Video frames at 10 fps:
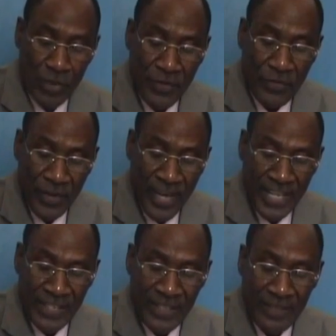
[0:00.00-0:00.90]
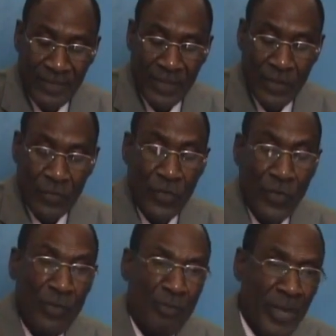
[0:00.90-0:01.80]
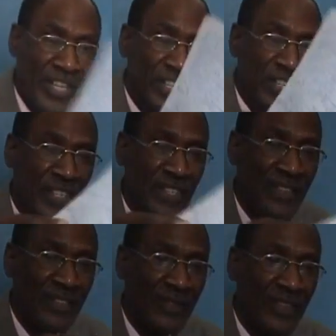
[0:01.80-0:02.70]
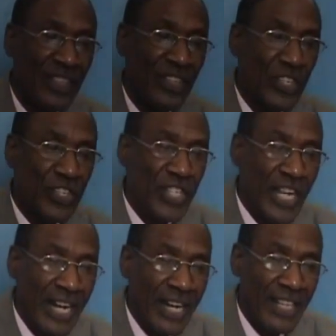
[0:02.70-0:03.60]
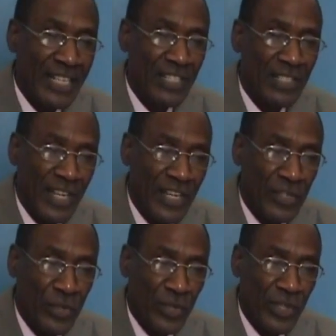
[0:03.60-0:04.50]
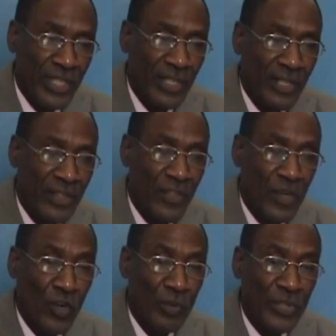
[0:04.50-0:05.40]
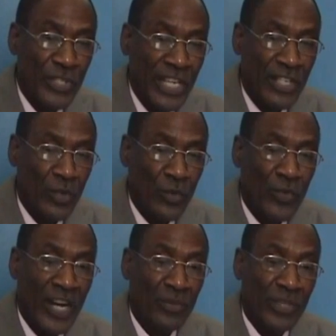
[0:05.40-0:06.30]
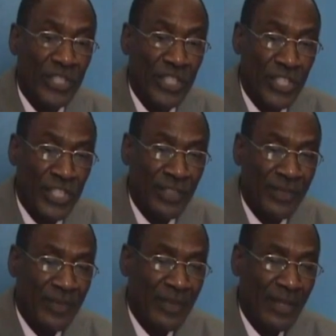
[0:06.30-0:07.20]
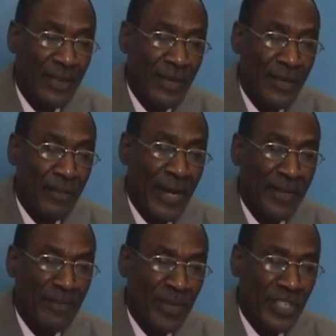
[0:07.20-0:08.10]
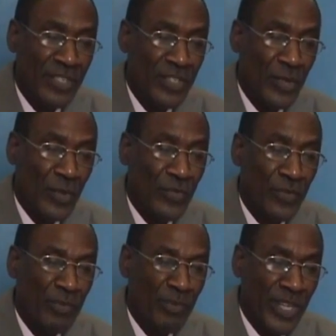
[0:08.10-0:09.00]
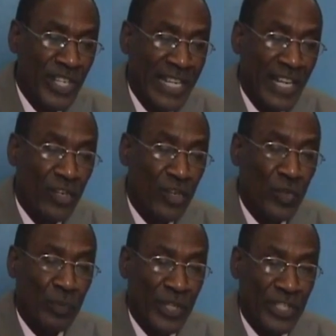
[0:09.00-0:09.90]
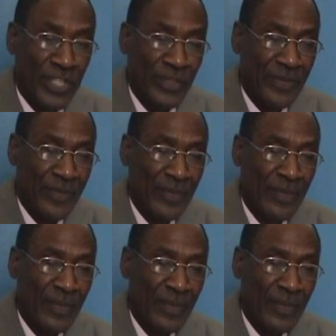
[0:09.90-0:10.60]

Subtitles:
refrain from making each other's territory the object of acquisition by means of military occupation